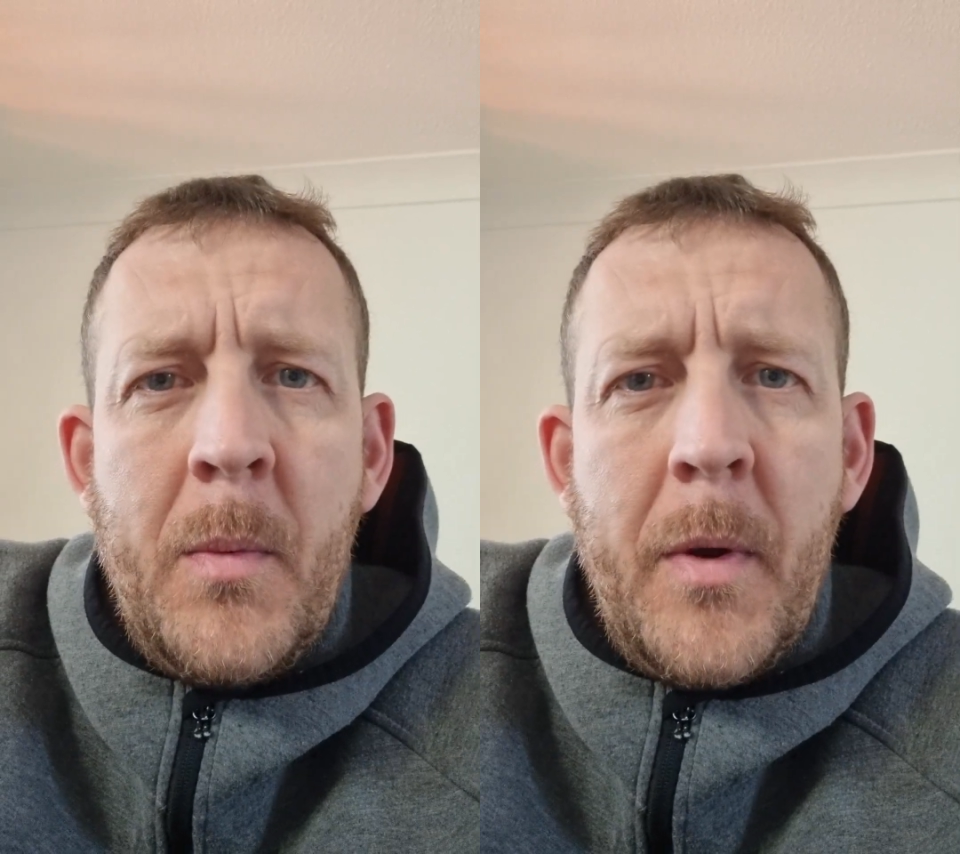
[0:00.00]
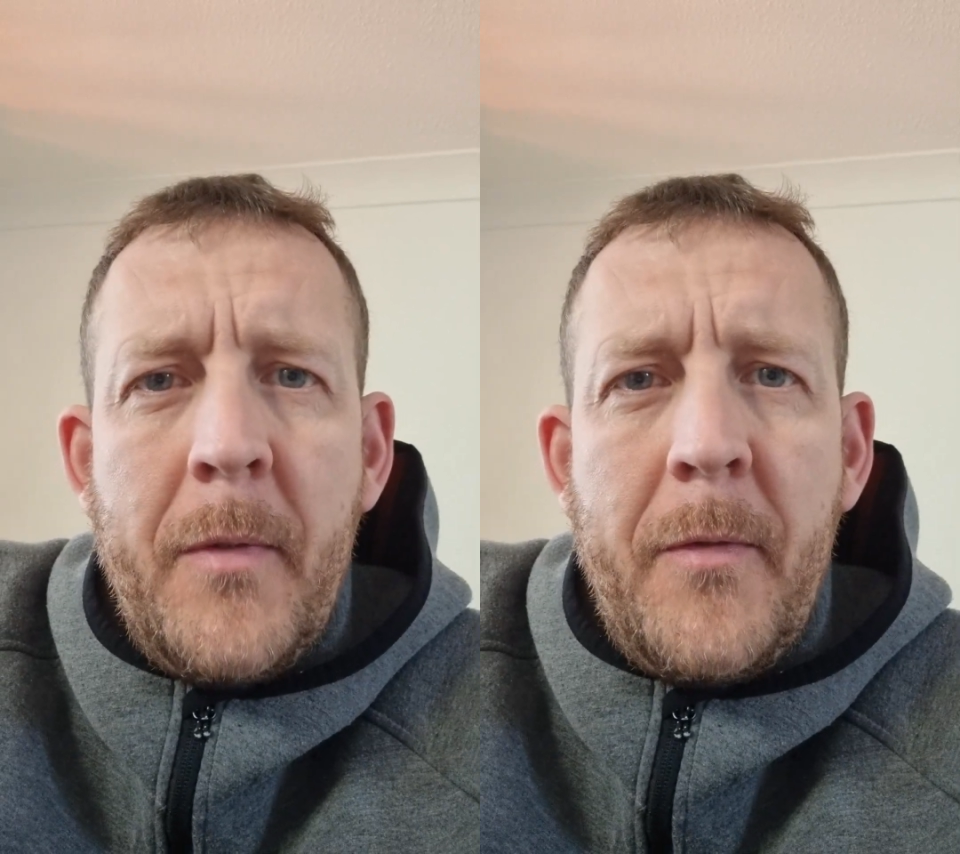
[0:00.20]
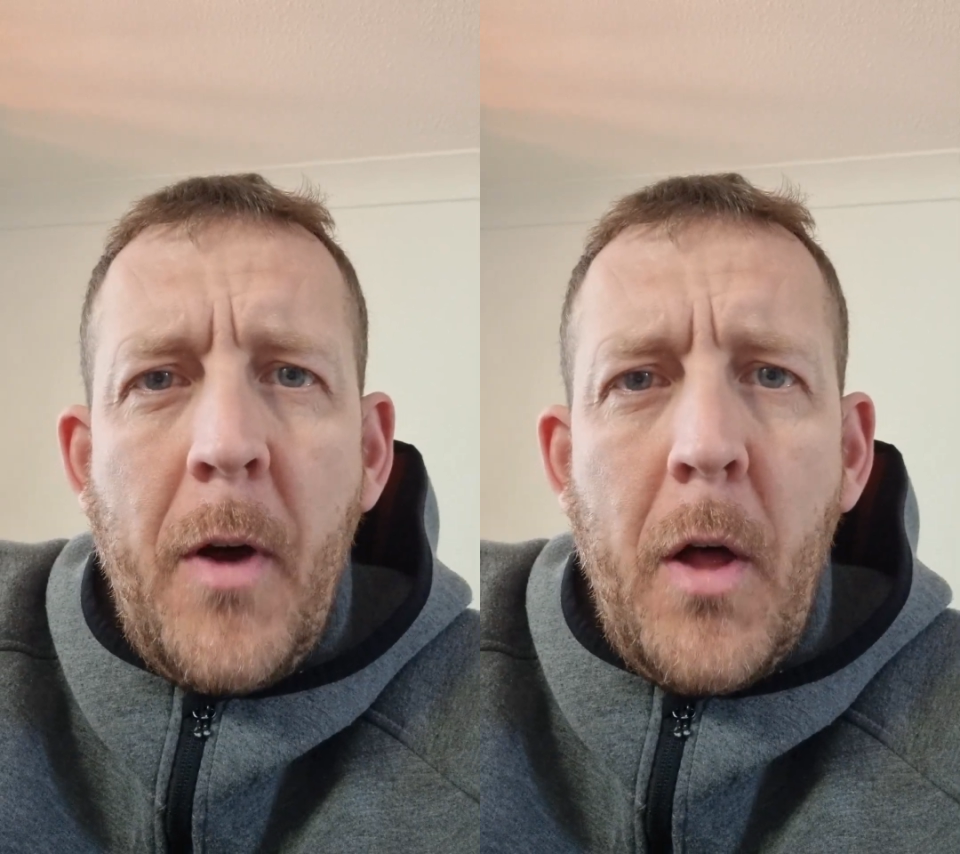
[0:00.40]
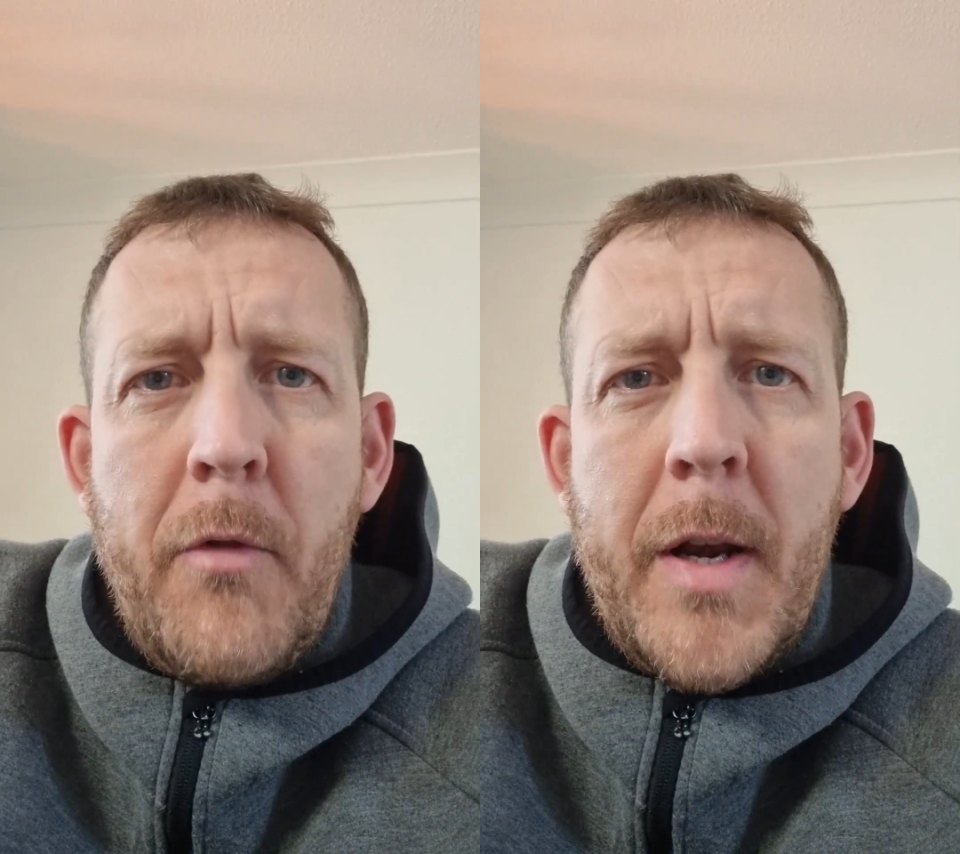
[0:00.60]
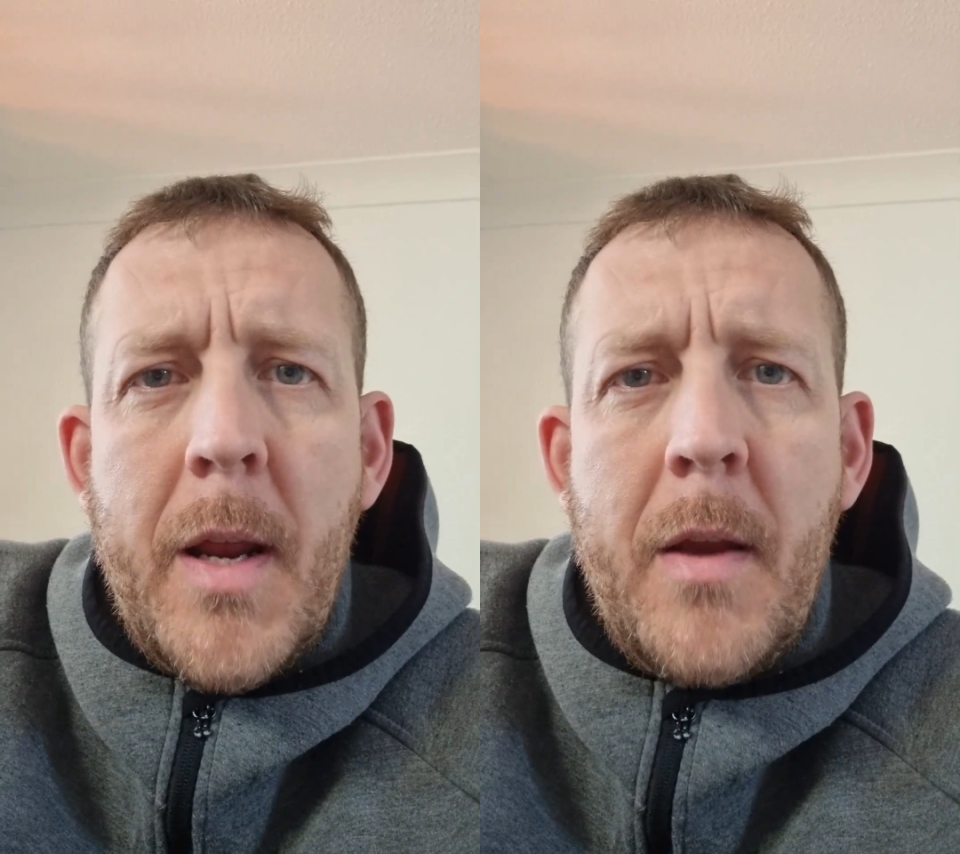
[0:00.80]
We've
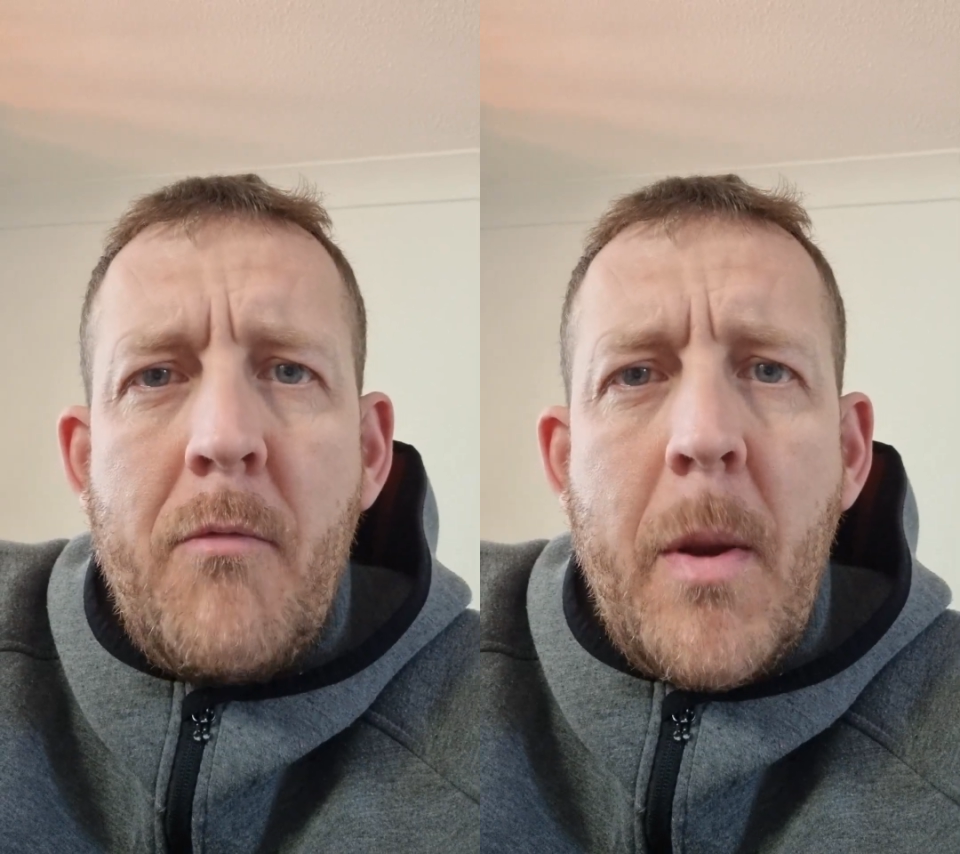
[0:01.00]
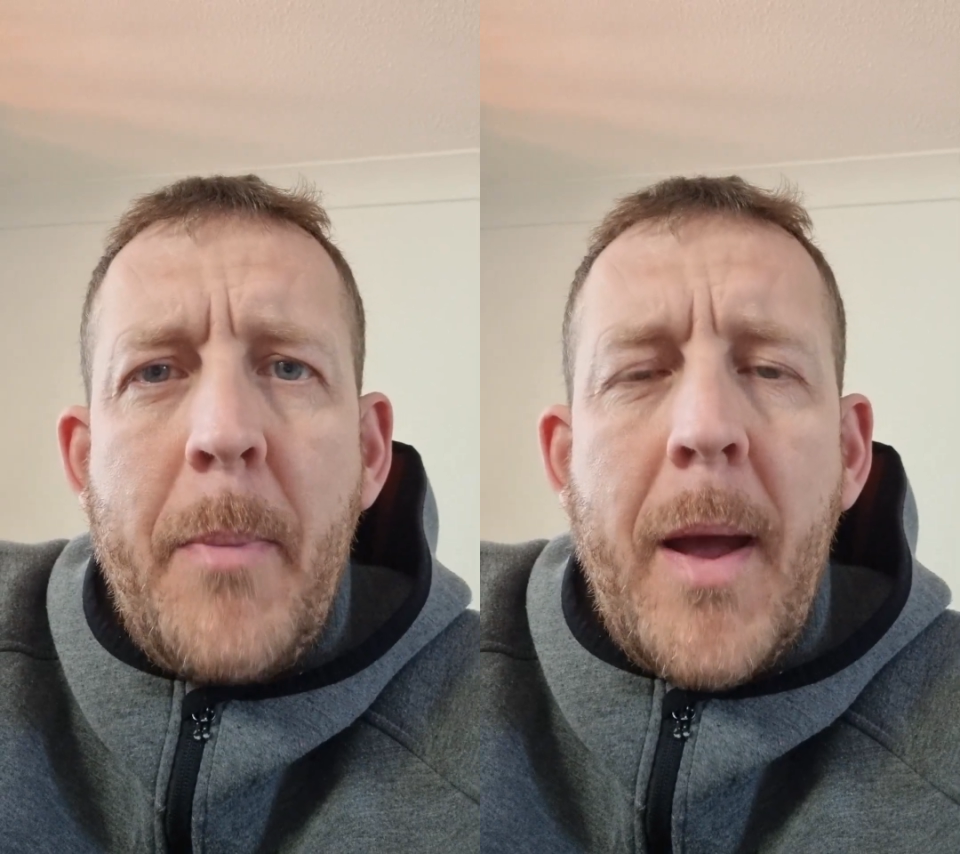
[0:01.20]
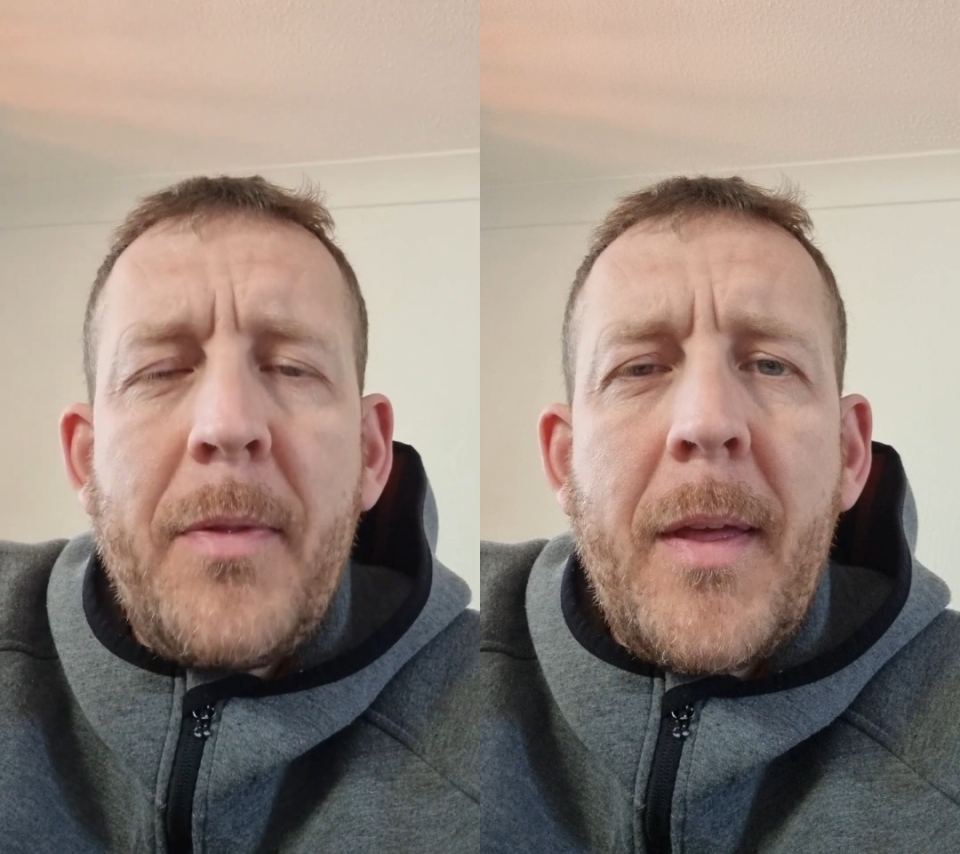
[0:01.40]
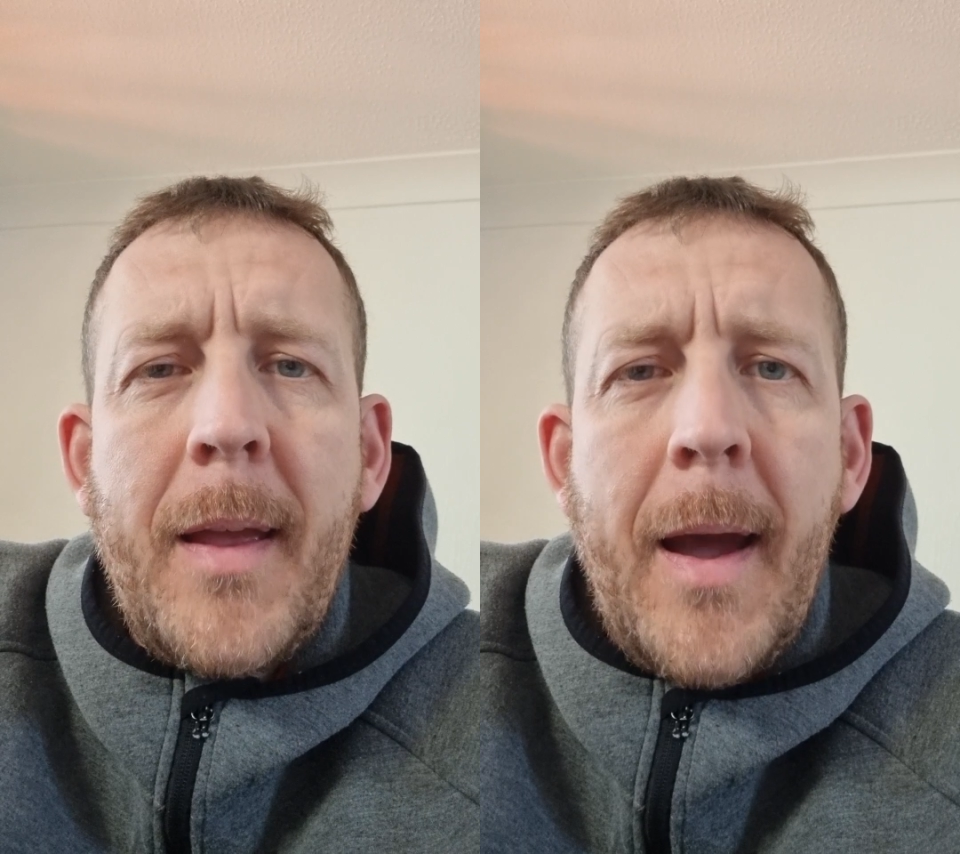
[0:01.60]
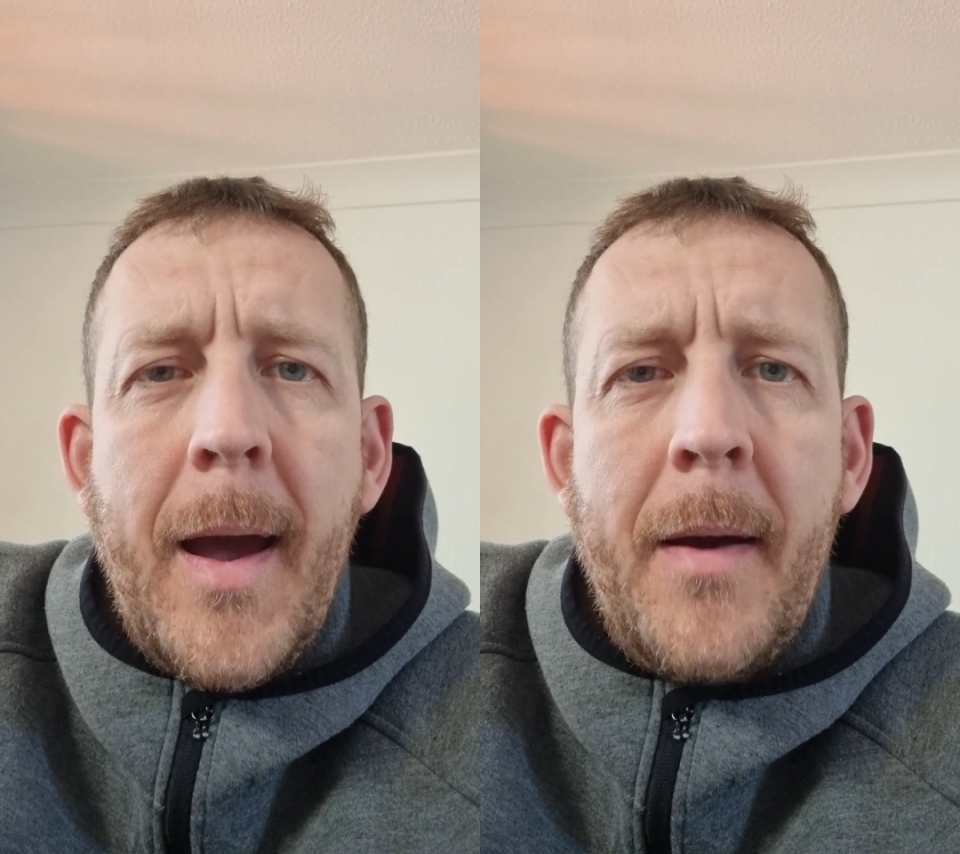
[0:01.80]
already repaired the
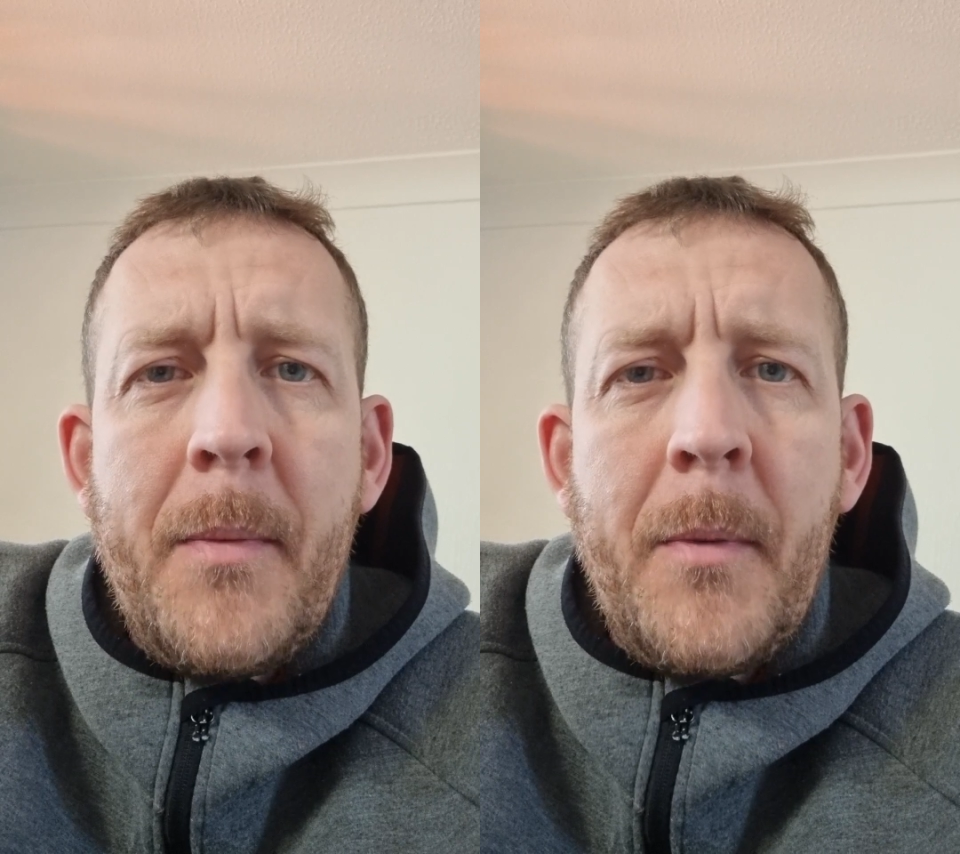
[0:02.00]
car,